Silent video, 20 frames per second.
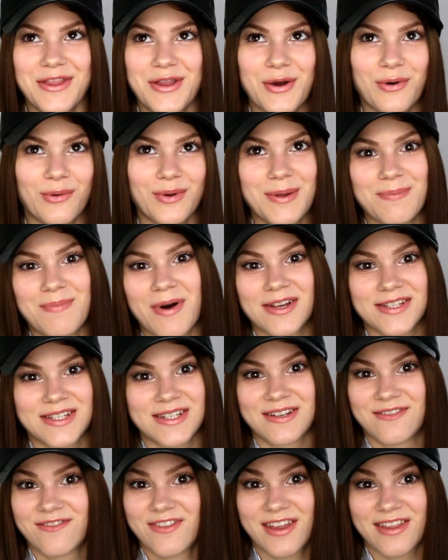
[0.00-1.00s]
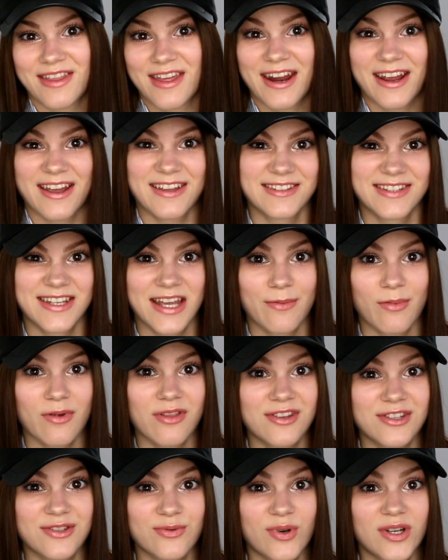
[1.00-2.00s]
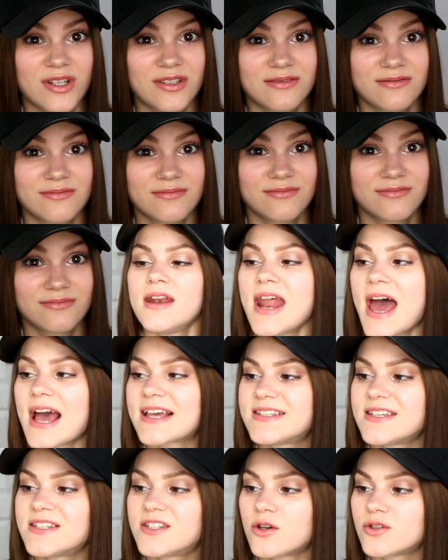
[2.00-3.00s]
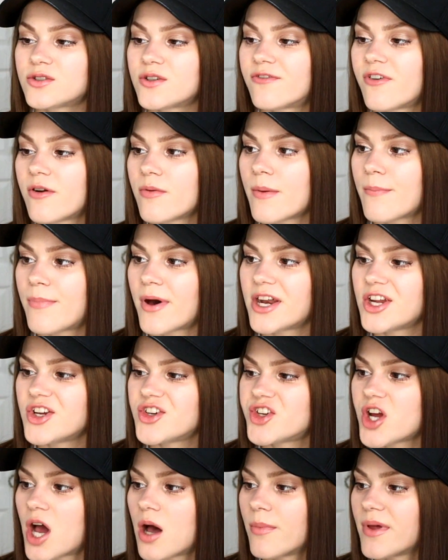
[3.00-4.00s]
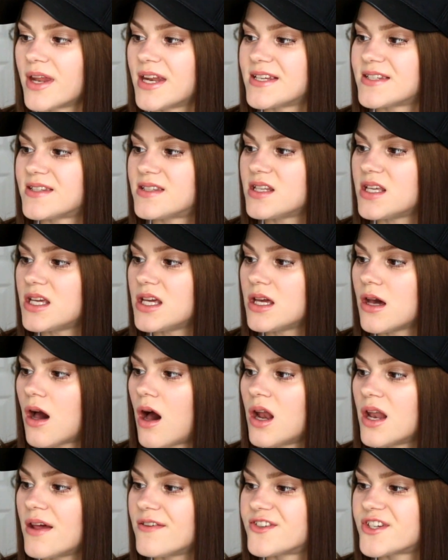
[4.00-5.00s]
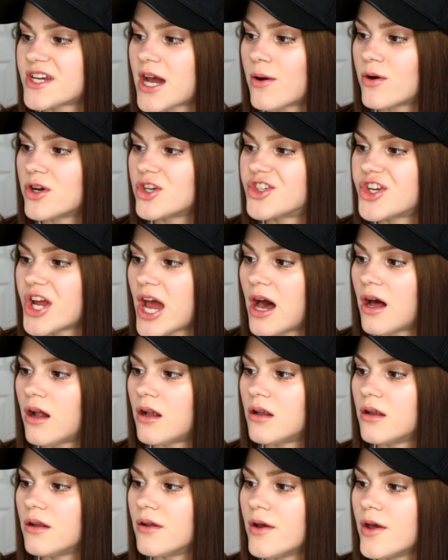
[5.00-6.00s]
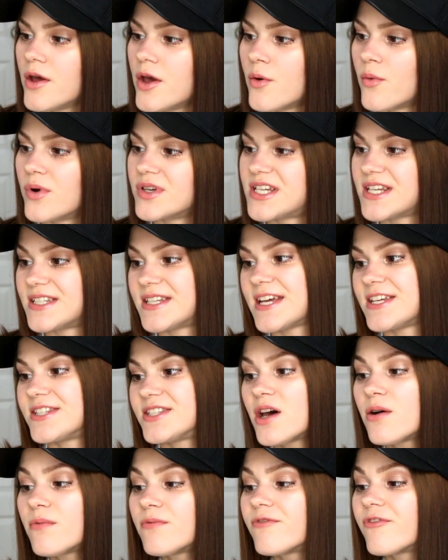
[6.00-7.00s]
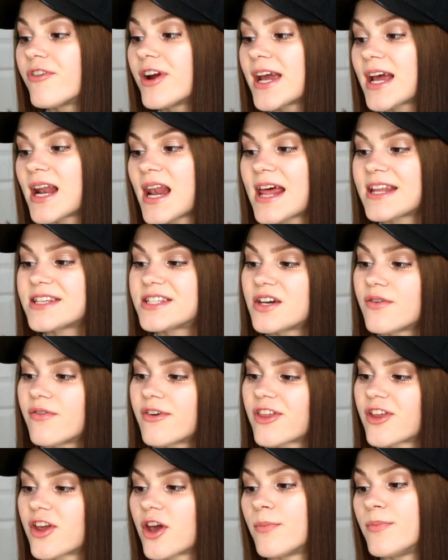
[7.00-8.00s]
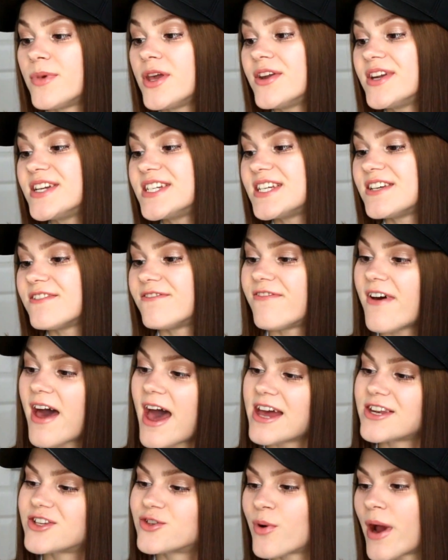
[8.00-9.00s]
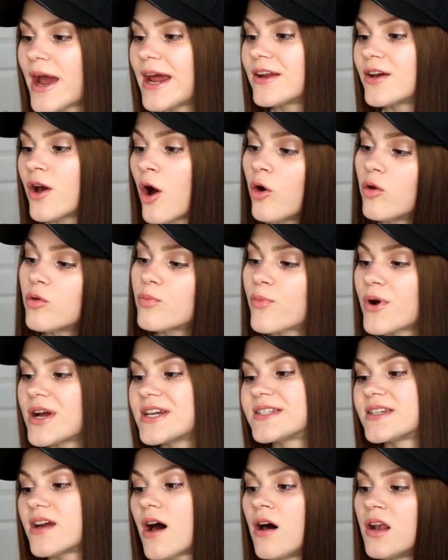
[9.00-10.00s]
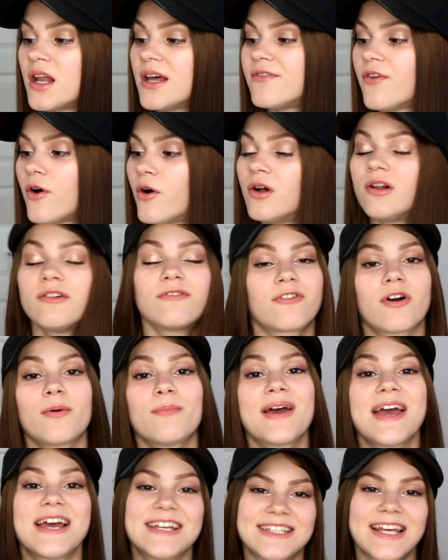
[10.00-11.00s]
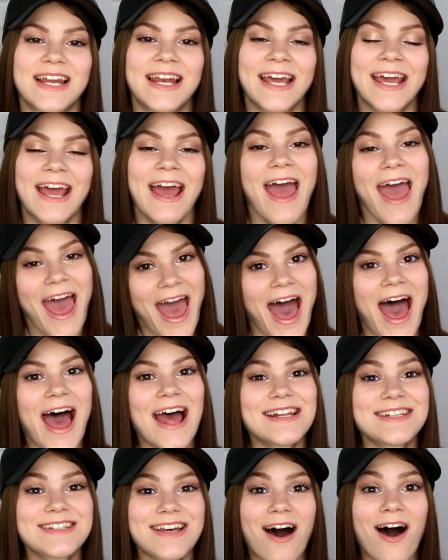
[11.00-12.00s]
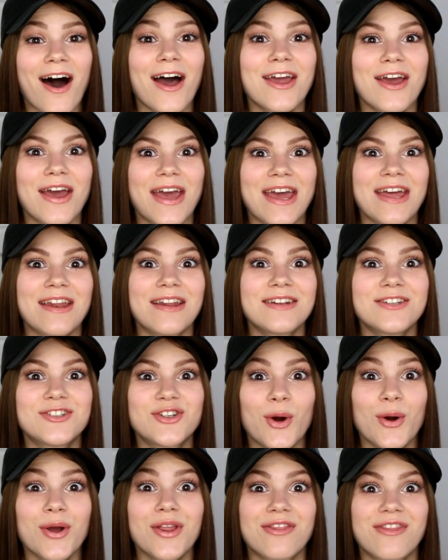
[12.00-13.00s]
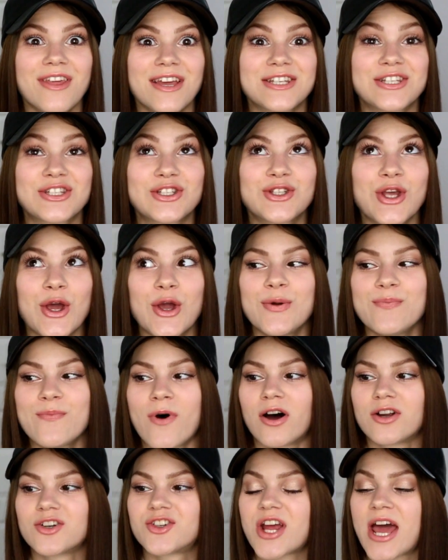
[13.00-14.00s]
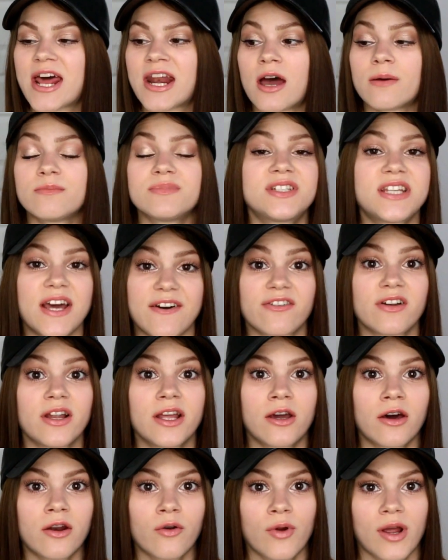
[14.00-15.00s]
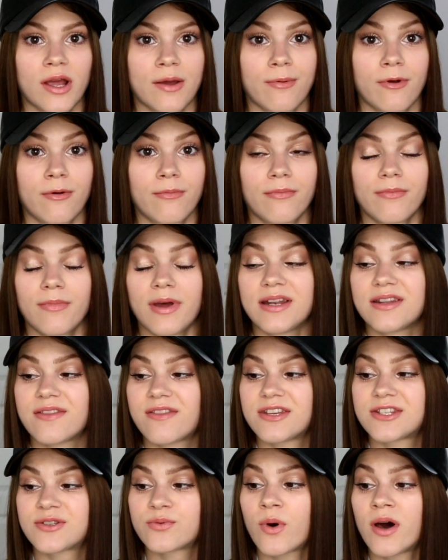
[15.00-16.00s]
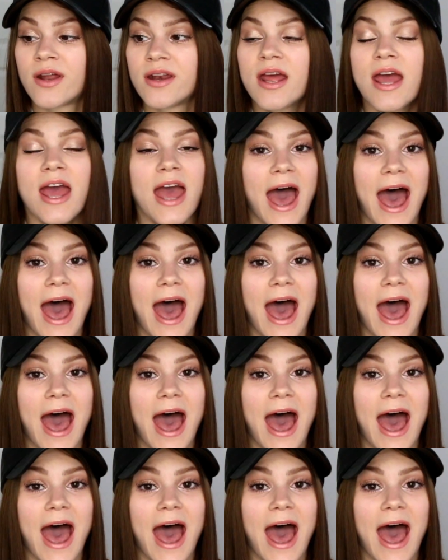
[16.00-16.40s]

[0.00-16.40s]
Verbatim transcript: the only positive thing that I can say about this one. Next is also from the Body Shop. It is the Olive Shower Gel, which is a soap-free cleanser with community fair trade cold-pressed olive oil from Italy. And I enjoyed this so much, and I'm definitely going to recommend this one